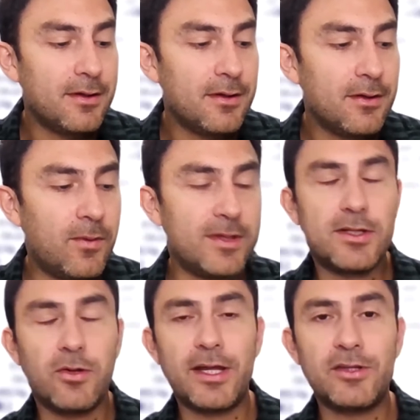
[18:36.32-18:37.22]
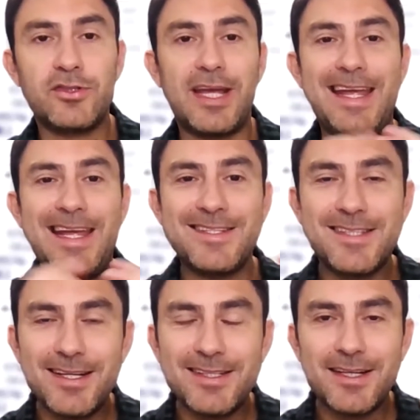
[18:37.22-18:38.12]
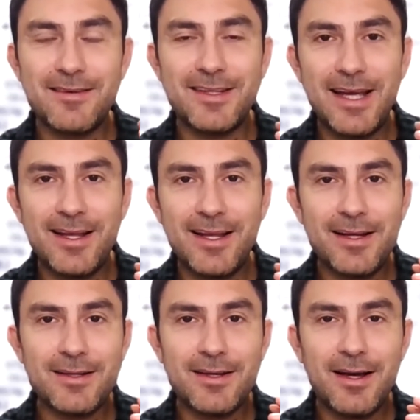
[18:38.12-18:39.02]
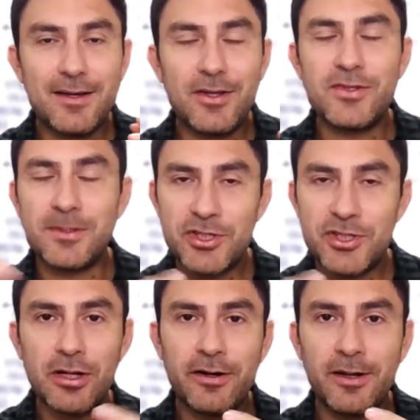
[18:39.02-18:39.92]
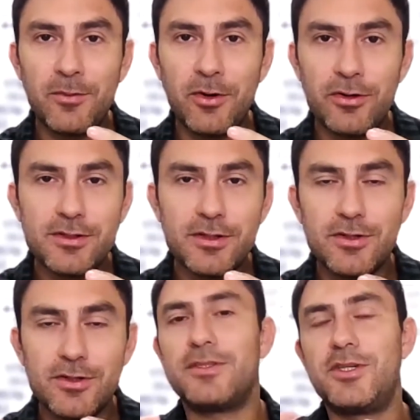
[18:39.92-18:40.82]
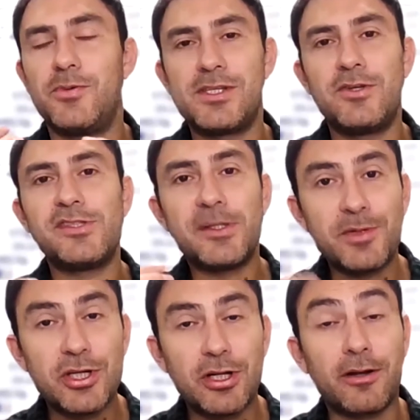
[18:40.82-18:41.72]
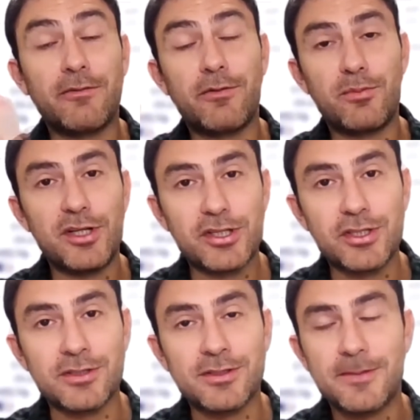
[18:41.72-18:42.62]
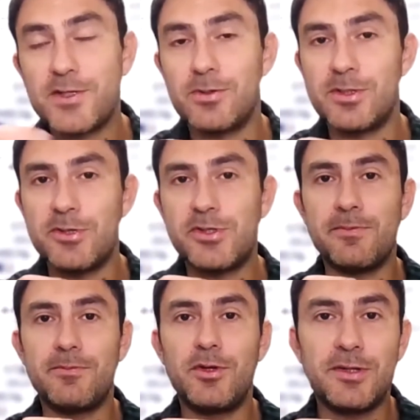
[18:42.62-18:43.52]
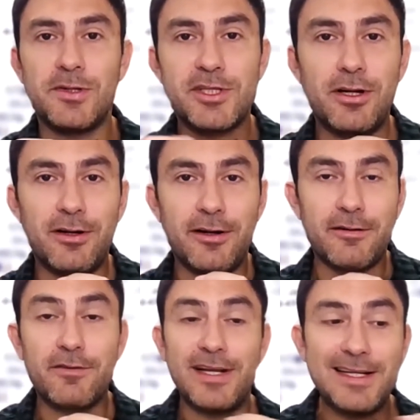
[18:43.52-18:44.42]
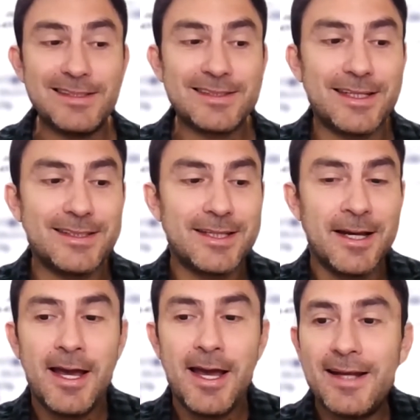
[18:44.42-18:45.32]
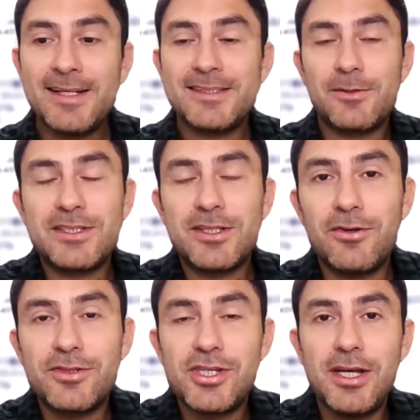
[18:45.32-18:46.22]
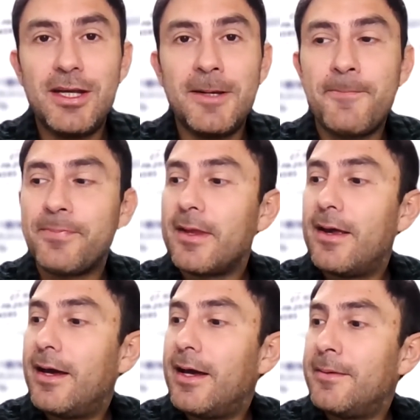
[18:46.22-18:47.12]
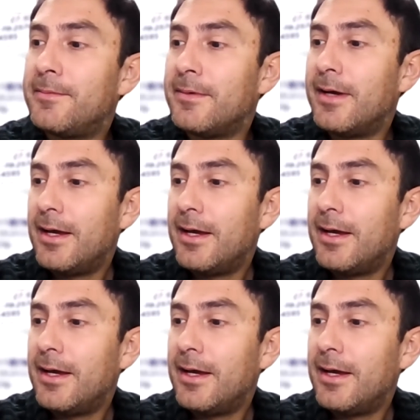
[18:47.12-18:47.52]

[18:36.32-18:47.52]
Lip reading: was looking to get insights out of the data using machine learning models. So she wasn't using machine learning for predictions. She was using machine learning for insights. And as a result, she overfitted